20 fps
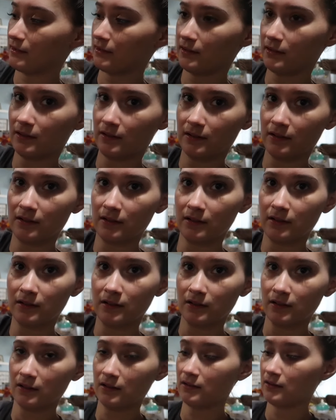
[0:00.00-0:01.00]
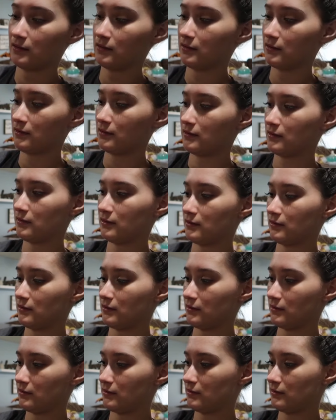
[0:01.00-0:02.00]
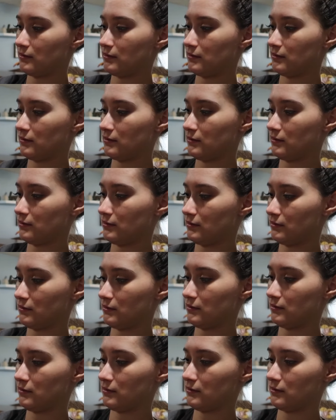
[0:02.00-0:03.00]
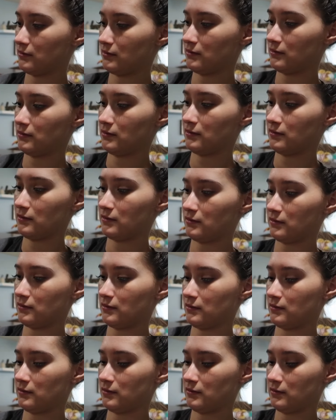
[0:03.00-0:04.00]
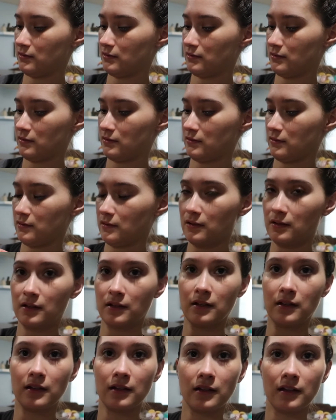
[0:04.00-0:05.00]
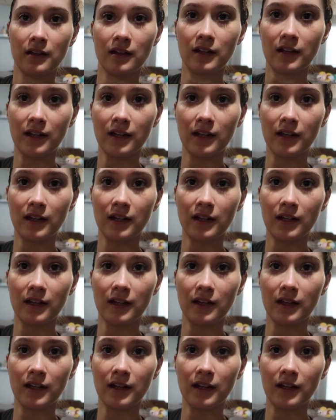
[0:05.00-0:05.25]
Nobody speaks.